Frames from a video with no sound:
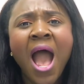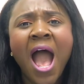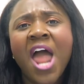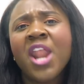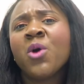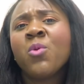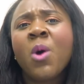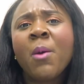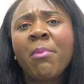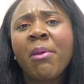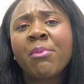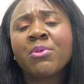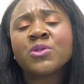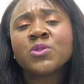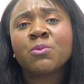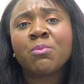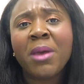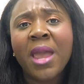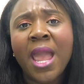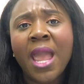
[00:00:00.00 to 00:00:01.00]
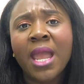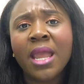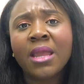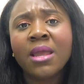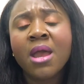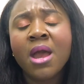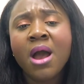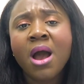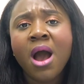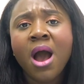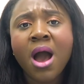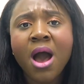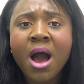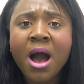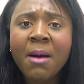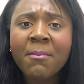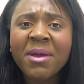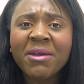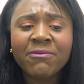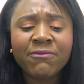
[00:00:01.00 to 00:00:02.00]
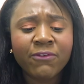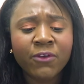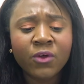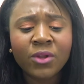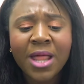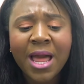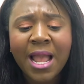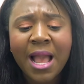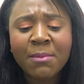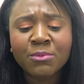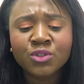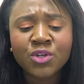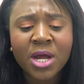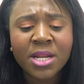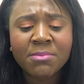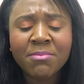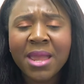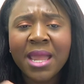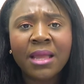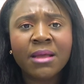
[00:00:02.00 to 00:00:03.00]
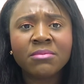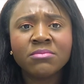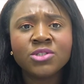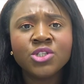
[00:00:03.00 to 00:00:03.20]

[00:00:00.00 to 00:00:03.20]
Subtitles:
I don't want people to pay and feel like I'm trying to make,